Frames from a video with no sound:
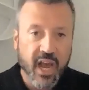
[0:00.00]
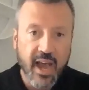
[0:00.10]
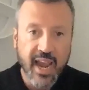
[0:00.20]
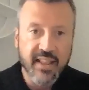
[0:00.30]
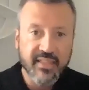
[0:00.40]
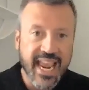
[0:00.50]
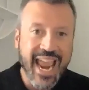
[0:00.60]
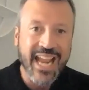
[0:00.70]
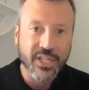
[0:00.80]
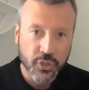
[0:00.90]
in the
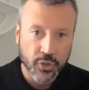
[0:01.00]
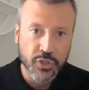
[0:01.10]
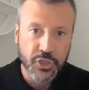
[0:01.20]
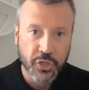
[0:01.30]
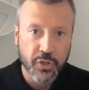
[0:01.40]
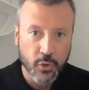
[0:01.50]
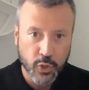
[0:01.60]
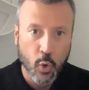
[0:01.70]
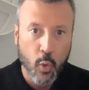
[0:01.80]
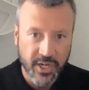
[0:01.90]
answers to
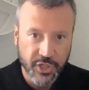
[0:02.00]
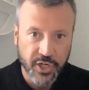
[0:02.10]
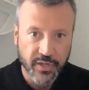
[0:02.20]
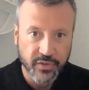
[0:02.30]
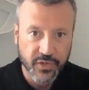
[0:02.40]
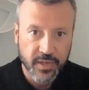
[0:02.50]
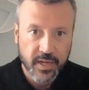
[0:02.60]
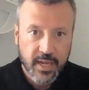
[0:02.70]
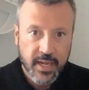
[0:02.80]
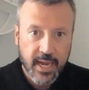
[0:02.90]
those questions.
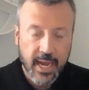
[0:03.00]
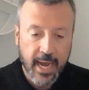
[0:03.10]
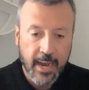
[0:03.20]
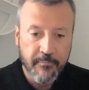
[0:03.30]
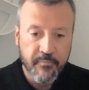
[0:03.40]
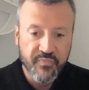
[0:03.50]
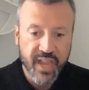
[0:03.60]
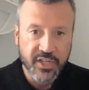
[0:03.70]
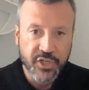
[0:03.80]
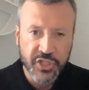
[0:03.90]
And
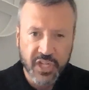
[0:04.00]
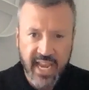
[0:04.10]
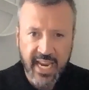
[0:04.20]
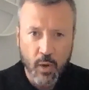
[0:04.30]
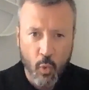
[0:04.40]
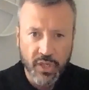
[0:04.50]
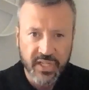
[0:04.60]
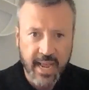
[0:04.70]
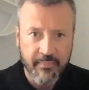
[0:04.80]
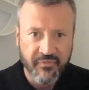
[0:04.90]
just to take it one
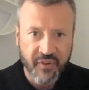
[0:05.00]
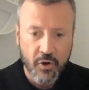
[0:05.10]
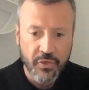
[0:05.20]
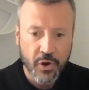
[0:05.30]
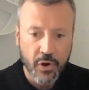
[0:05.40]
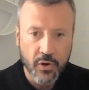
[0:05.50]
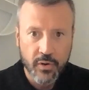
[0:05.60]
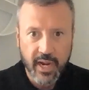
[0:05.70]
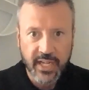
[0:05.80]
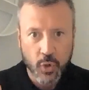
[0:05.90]
step further,
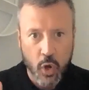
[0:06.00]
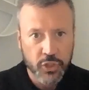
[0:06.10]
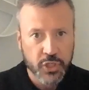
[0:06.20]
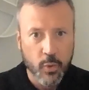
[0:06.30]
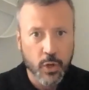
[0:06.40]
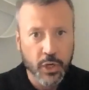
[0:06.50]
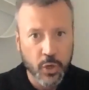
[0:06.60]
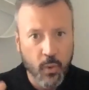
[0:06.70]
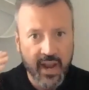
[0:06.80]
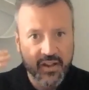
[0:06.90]
it's also a
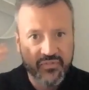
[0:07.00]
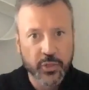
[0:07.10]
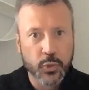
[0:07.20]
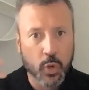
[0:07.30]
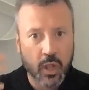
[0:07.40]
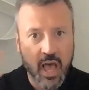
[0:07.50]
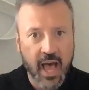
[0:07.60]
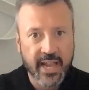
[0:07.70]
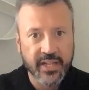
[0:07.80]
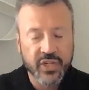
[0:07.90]
good way to
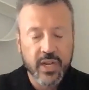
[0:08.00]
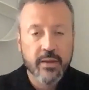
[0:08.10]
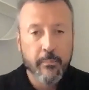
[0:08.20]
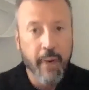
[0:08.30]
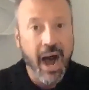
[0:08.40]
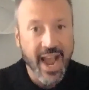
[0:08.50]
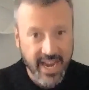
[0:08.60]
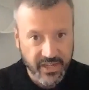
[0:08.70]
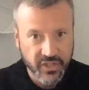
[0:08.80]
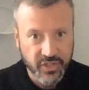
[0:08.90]
visualize
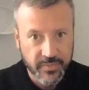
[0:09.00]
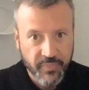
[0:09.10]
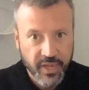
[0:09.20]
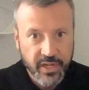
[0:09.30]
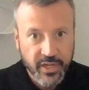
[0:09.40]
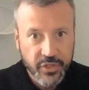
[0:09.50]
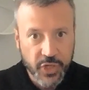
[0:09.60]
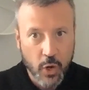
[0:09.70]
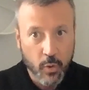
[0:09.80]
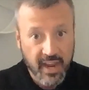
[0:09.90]
bias.
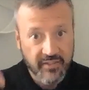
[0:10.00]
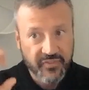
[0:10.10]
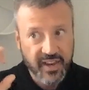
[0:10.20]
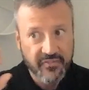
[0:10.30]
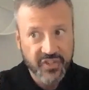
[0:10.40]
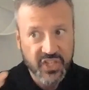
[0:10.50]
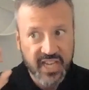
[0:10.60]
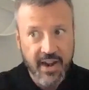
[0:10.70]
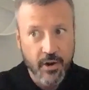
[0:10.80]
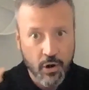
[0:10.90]
So if
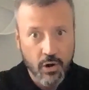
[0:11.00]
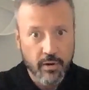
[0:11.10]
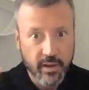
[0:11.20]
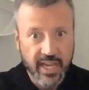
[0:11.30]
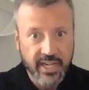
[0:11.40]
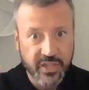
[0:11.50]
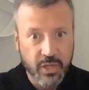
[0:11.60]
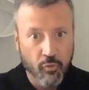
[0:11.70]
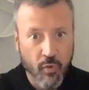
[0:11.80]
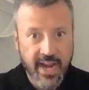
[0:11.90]
center is
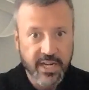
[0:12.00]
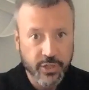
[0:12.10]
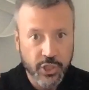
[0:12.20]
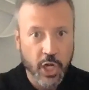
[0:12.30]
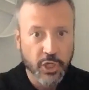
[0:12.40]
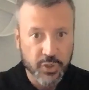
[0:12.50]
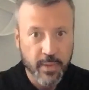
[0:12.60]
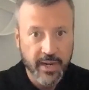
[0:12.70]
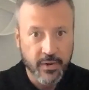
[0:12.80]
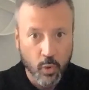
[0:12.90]
the right
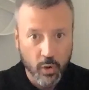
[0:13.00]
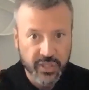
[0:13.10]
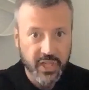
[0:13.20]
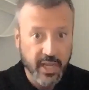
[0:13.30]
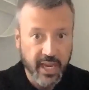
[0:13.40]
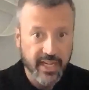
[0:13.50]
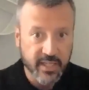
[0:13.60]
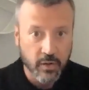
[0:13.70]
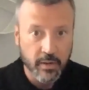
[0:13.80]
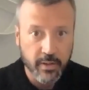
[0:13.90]
judgment or is
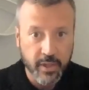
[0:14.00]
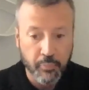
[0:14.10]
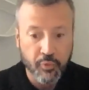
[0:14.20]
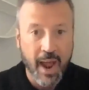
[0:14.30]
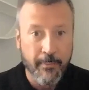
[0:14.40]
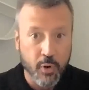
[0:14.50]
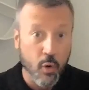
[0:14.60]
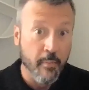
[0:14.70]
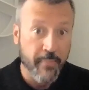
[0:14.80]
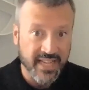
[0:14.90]
the proper
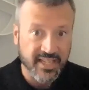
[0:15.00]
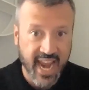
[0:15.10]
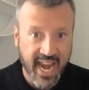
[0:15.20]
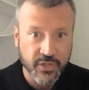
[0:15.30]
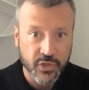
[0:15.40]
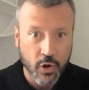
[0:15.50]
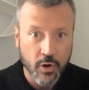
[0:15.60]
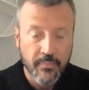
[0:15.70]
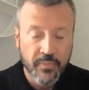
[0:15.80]
or best answer,